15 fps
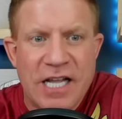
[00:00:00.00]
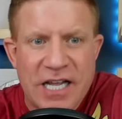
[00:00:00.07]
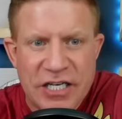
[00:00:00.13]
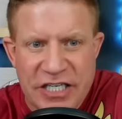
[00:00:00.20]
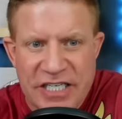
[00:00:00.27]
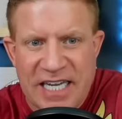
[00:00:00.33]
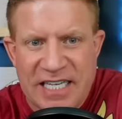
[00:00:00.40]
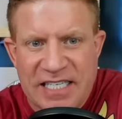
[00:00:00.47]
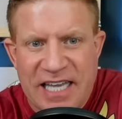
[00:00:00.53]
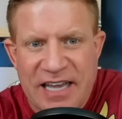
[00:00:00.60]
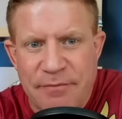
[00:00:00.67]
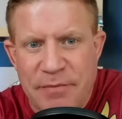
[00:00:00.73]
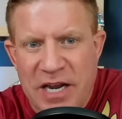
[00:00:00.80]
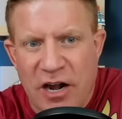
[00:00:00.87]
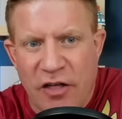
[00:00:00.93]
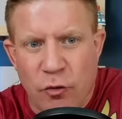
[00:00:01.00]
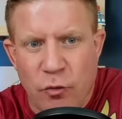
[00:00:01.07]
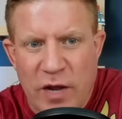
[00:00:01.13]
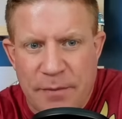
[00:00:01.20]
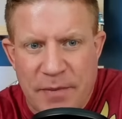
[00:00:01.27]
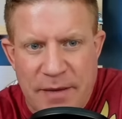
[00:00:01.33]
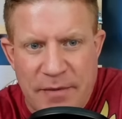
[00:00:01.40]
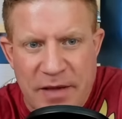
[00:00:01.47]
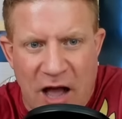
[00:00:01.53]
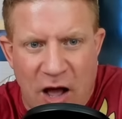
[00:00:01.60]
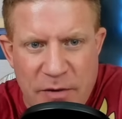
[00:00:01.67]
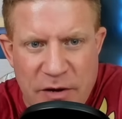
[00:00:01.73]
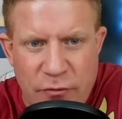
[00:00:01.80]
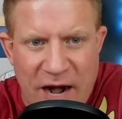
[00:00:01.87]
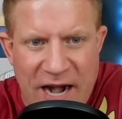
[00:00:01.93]
She says, "Give me another week, baby. I'll
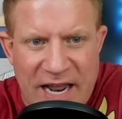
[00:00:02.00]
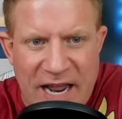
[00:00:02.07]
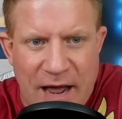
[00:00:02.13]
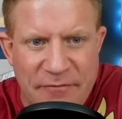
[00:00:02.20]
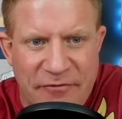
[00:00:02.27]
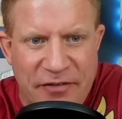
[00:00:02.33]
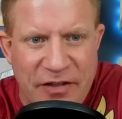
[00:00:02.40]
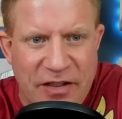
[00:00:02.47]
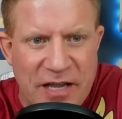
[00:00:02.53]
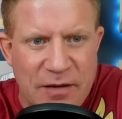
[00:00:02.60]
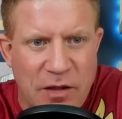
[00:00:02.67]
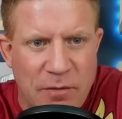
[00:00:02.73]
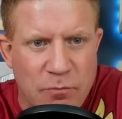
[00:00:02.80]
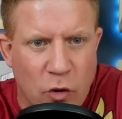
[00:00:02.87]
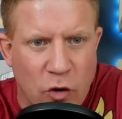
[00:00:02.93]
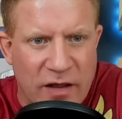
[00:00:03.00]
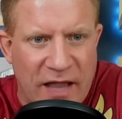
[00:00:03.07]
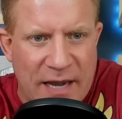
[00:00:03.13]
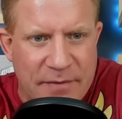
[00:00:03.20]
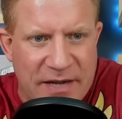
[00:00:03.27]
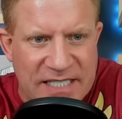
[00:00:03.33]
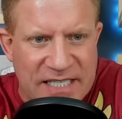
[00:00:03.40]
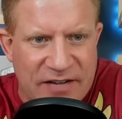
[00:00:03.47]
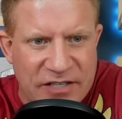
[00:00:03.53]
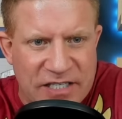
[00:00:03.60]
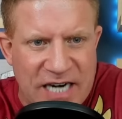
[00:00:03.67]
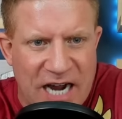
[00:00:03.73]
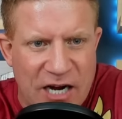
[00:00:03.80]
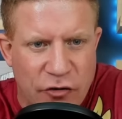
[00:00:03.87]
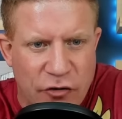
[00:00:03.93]
be ready. I'm feeling more like myself. It's
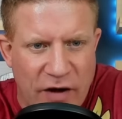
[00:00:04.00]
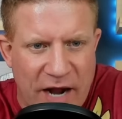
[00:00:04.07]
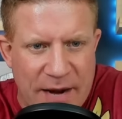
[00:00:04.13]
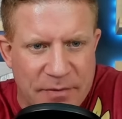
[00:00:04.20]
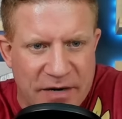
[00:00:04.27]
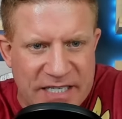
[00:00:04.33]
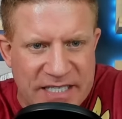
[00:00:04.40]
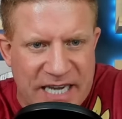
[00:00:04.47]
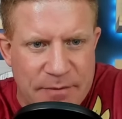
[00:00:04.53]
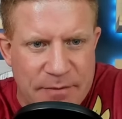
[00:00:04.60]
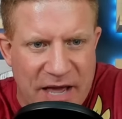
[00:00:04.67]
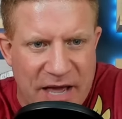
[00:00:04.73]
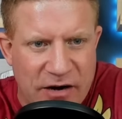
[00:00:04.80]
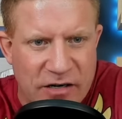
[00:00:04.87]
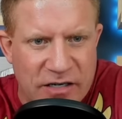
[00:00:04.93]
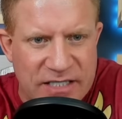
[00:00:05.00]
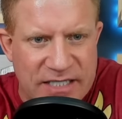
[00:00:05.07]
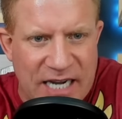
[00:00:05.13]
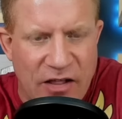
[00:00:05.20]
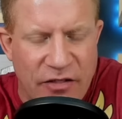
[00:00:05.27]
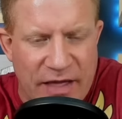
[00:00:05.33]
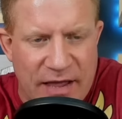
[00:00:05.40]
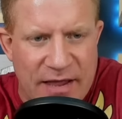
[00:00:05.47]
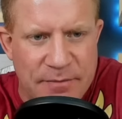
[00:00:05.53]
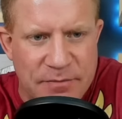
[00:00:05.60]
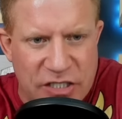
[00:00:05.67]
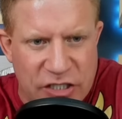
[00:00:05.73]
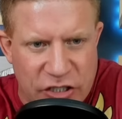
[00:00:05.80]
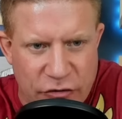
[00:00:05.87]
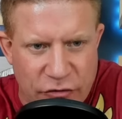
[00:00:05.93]
not great, but it's getting better. Tell the him
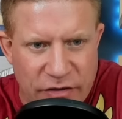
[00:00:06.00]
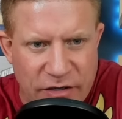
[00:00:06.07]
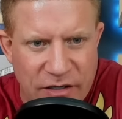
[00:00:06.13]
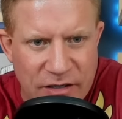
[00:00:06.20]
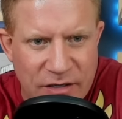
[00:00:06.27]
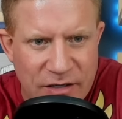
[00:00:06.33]
soon."